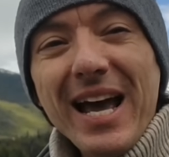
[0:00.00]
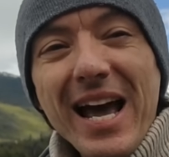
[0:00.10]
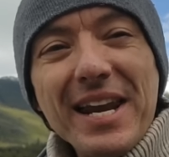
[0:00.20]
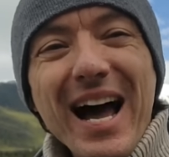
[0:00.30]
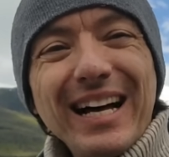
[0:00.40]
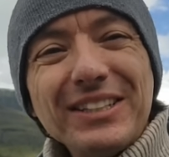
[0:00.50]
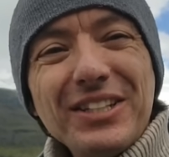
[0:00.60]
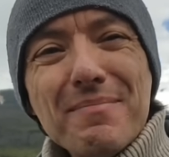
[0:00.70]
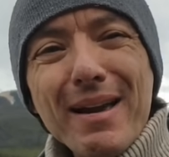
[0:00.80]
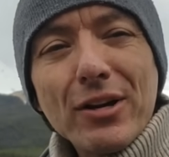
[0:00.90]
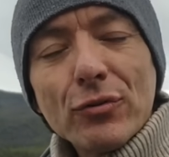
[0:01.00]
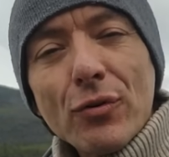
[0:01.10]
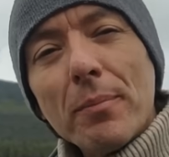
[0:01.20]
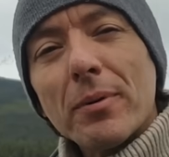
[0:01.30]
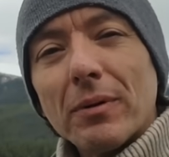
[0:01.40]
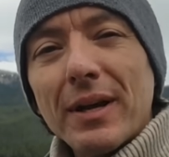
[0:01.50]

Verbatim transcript: and antimicrobial.